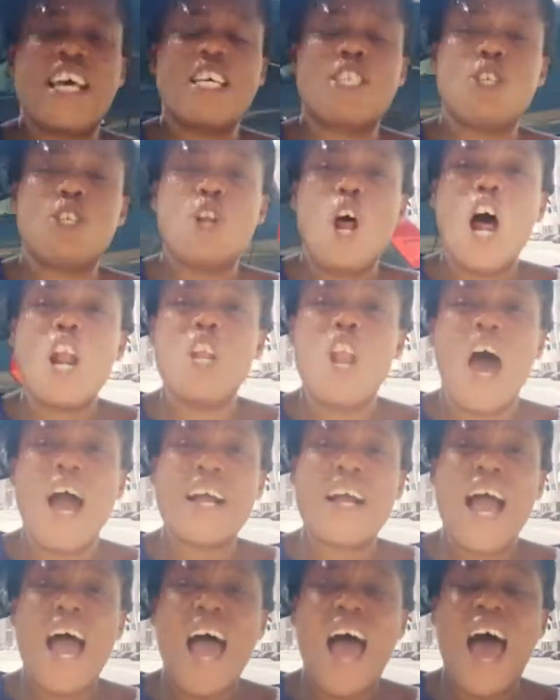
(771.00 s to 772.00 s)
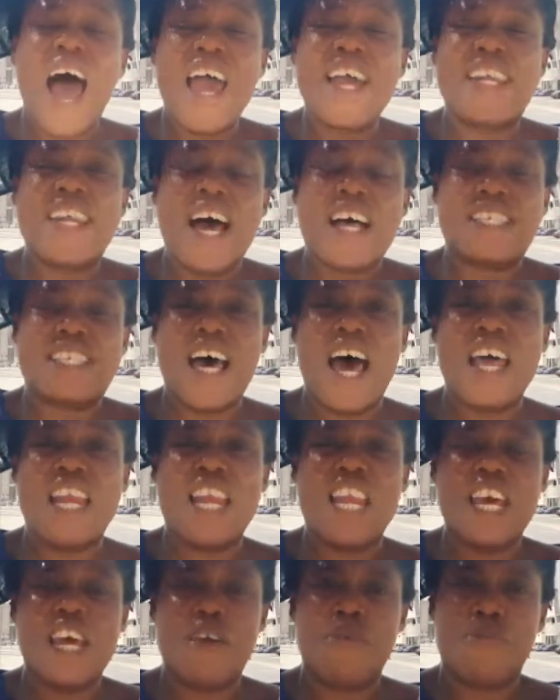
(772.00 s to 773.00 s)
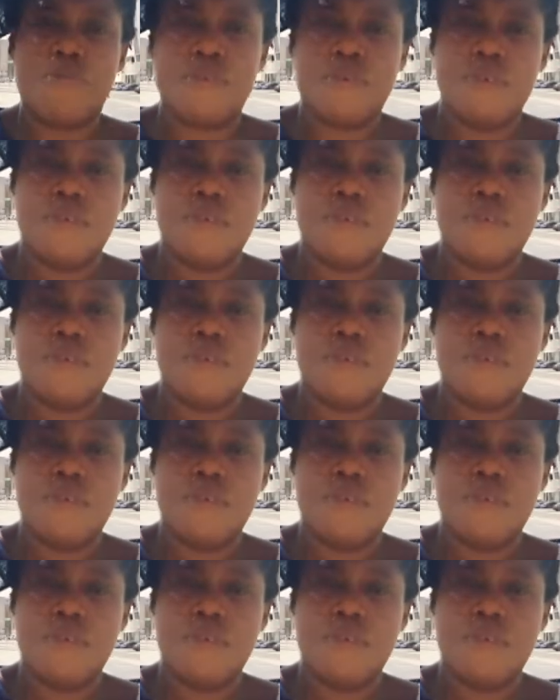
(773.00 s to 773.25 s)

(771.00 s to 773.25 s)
is no longer I that I live,